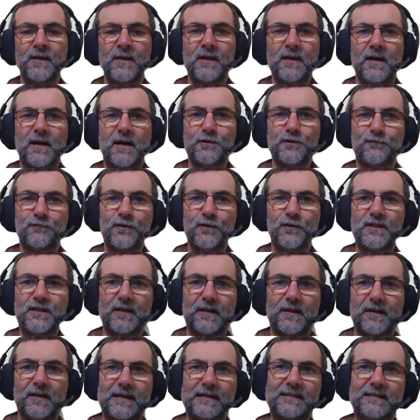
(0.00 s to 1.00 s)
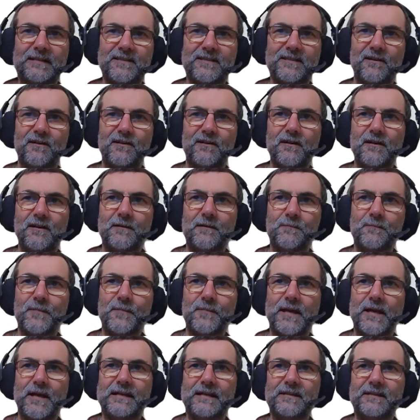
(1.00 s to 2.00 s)
And it's funny that any time
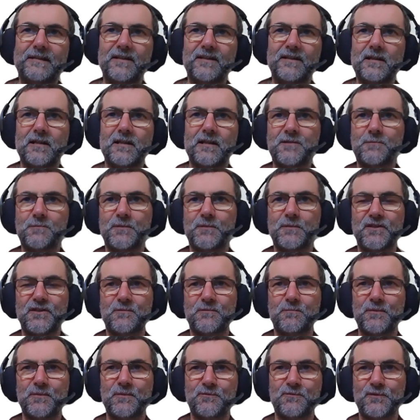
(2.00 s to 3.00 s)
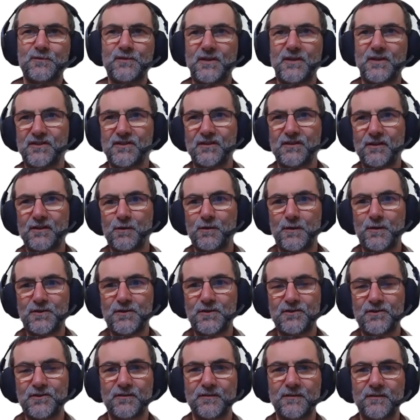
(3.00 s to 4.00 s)
any of the class participants was asking a
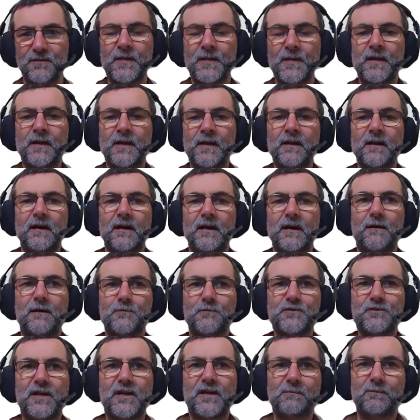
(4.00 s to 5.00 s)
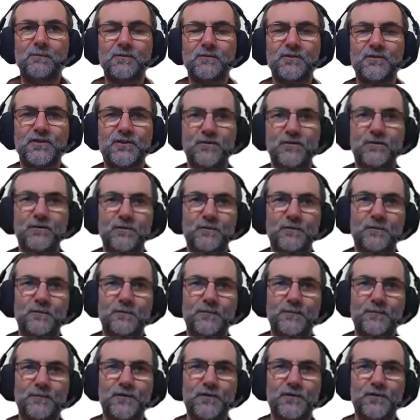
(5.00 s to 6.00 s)
question, I was able to
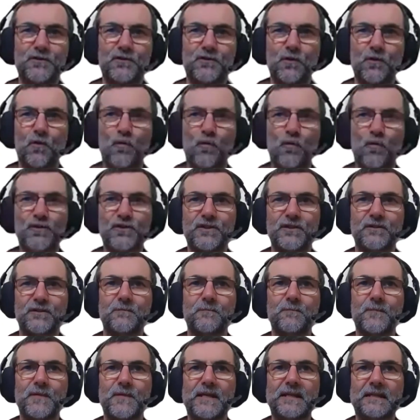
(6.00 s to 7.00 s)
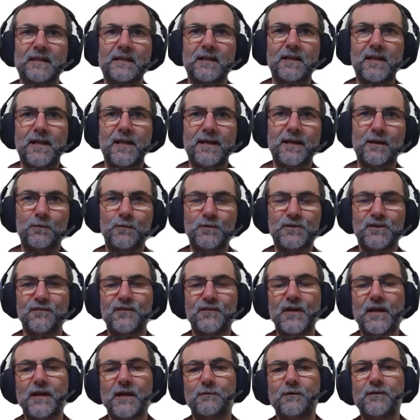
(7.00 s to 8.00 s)
talk to them in the language of
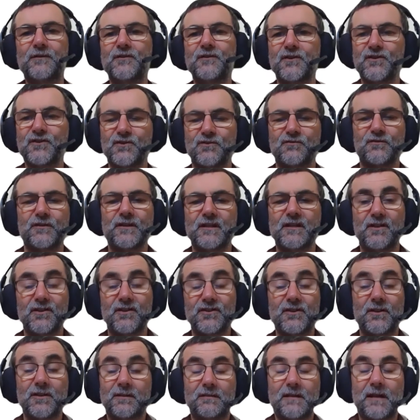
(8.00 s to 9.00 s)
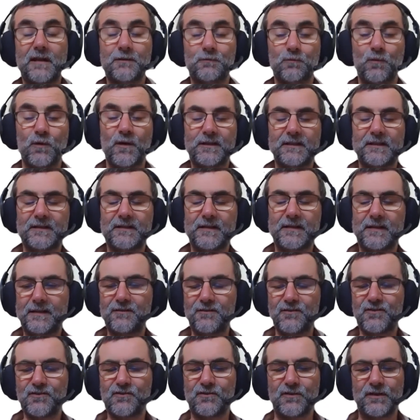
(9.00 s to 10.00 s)
their industry because I'd worked in that
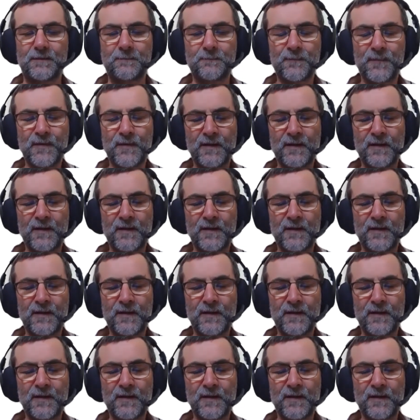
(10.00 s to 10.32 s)
industry.